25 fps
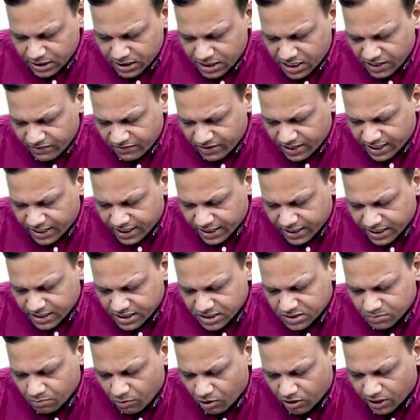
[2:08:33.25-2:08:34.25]
they will
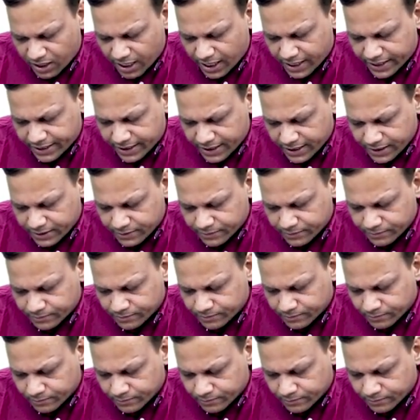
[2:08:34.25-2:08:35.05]
decrease mortality,